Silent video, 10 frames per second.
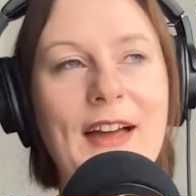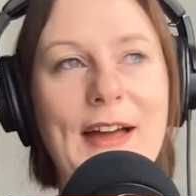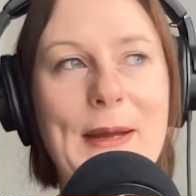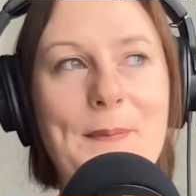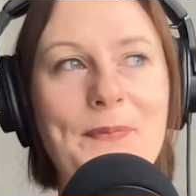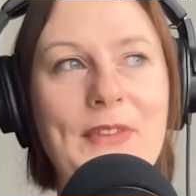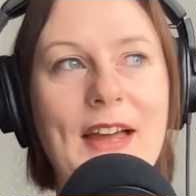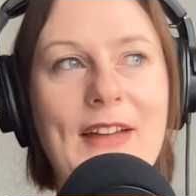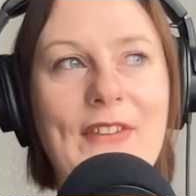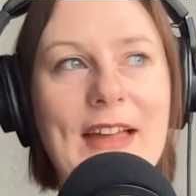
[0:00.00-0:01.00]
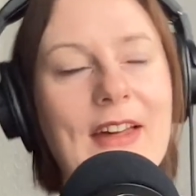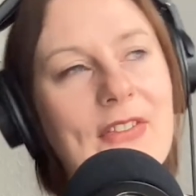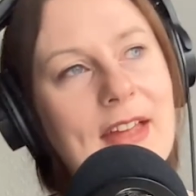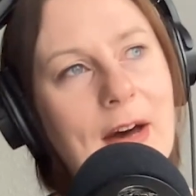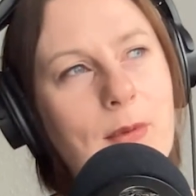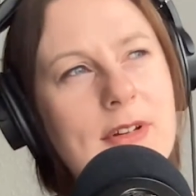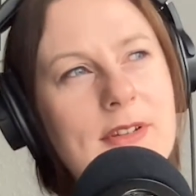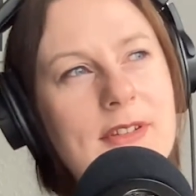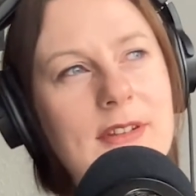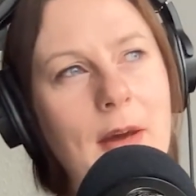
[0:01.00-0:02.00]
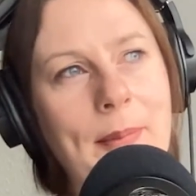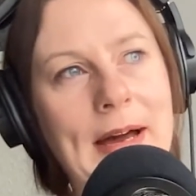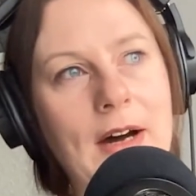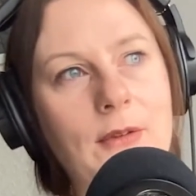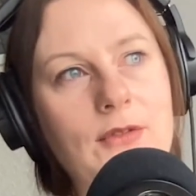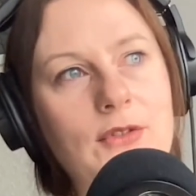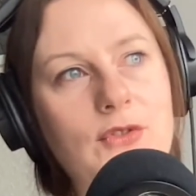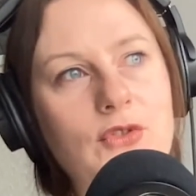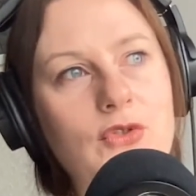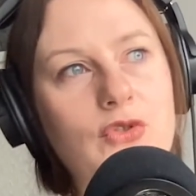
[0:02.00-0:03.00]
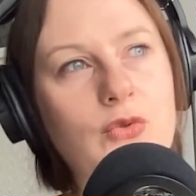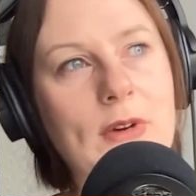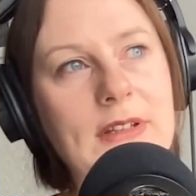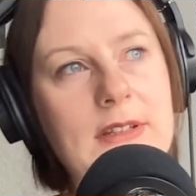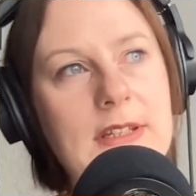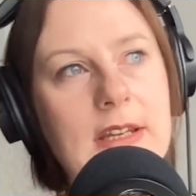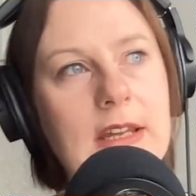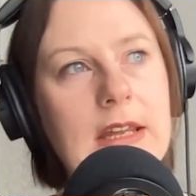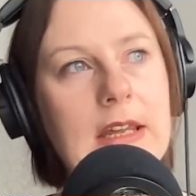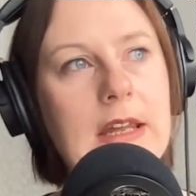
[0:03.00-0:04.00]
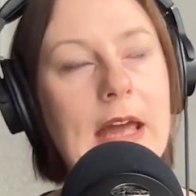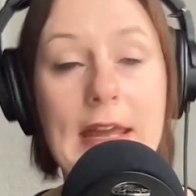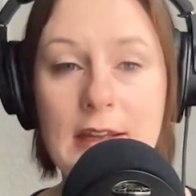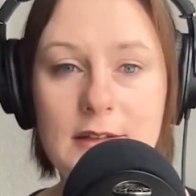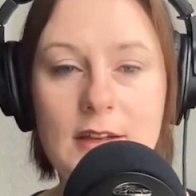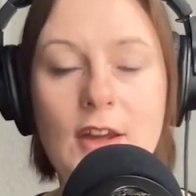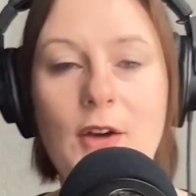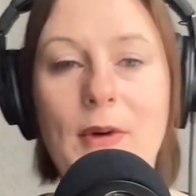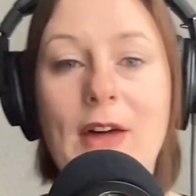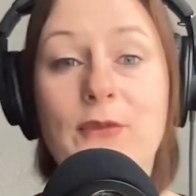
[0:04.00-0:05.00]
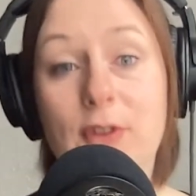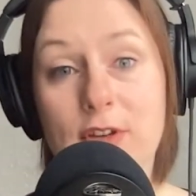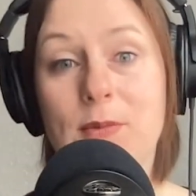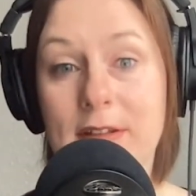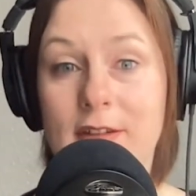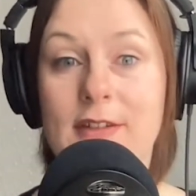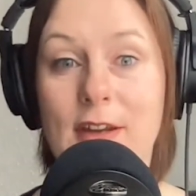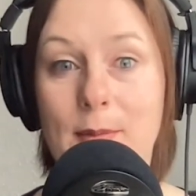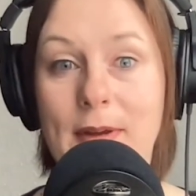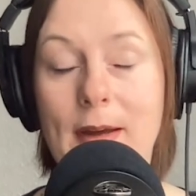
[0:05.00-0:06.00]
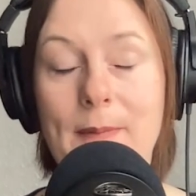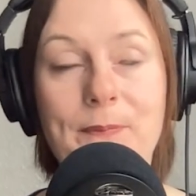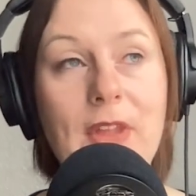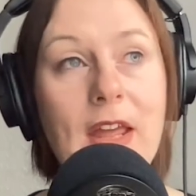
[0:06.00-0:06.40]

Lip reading: And then I think I was about 28 when I first went to Serbia,